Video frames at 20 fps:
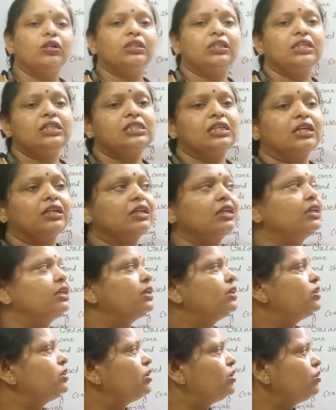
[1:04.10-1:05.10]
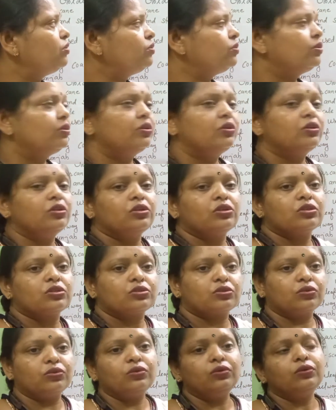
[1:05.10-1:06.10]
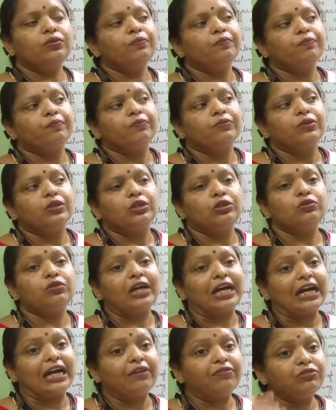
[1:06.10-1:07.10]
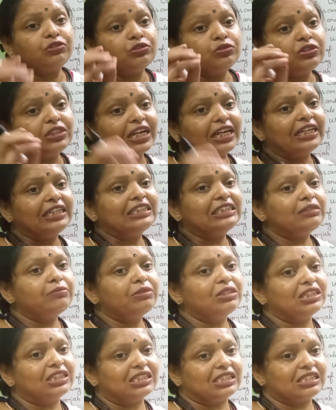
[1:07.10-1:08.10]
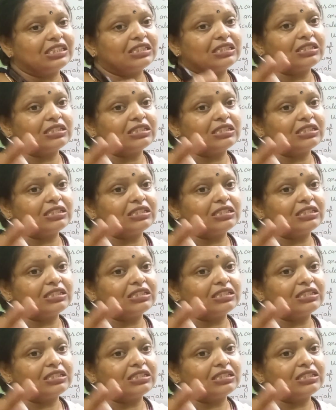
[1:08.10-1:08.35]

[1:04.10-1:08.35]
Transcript: things are clear now. So, you have to 90 minutes.